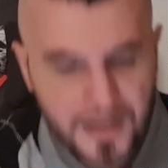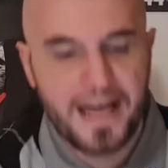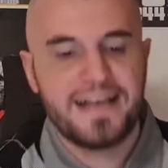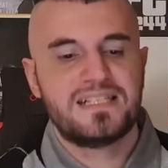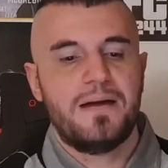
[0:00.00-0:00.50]

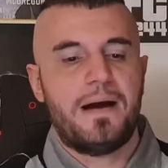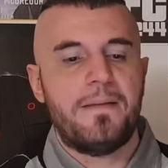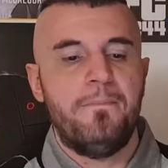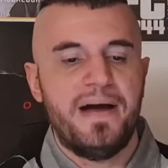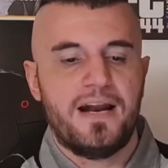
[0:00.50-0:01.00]
last time I
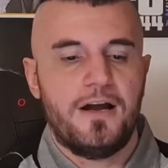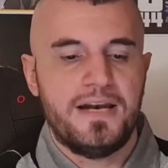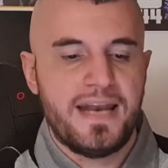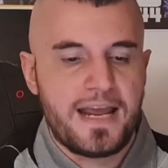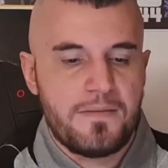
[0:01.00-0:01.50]
bet
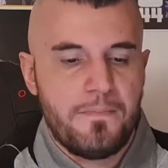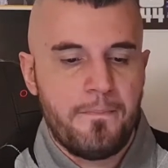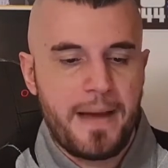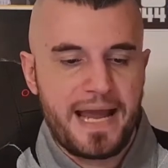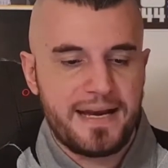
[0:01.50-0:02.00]
on Nate
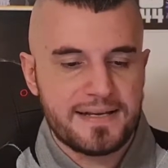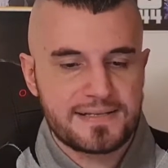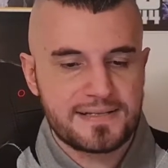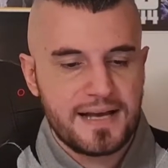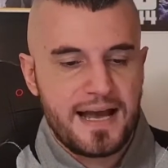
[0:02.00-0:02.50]

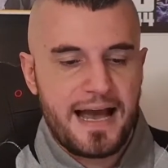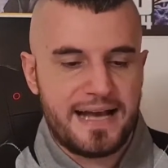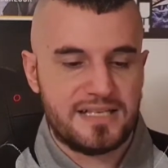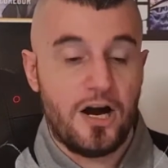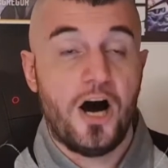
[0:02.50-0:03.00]
Maness
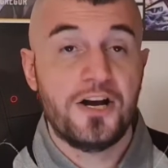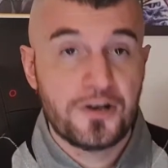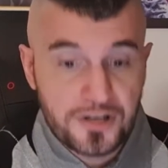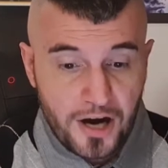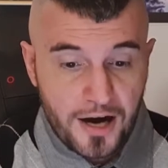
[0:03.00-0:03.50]
as an
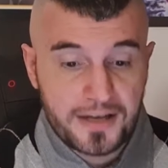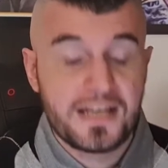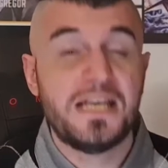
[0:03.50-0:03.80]
underdog,